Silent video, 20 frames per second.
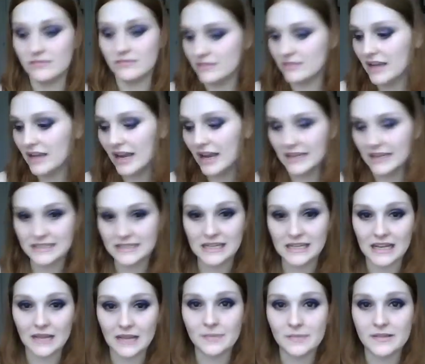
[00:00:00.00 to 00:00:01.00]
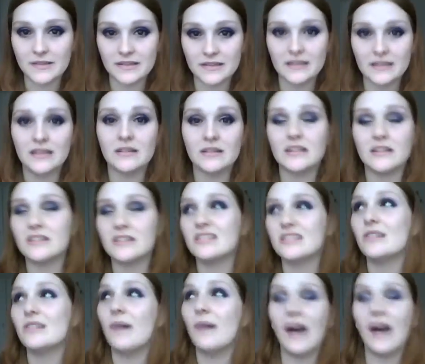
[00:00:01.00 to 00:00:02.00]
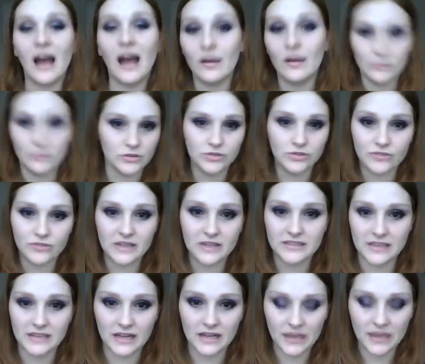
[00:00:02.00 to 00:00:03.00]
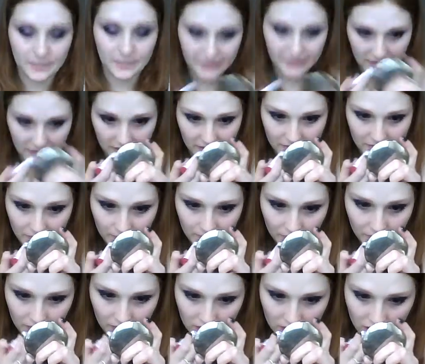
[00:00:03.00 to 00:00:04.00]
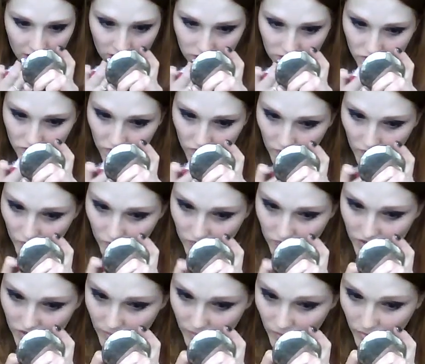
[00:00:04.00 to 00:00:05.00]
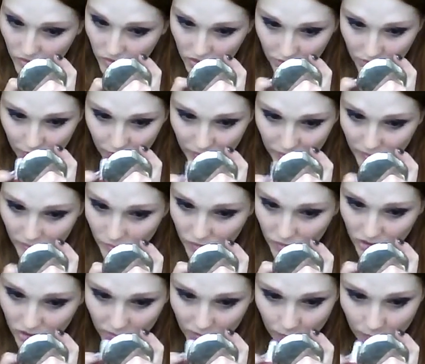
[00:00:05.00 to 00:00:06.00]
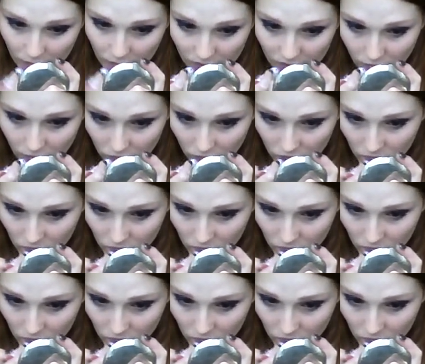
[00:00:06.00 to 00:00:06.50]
kind to your lips, no matter how moisturising it claims it is. So I'm just going to put a little bit more lip balm.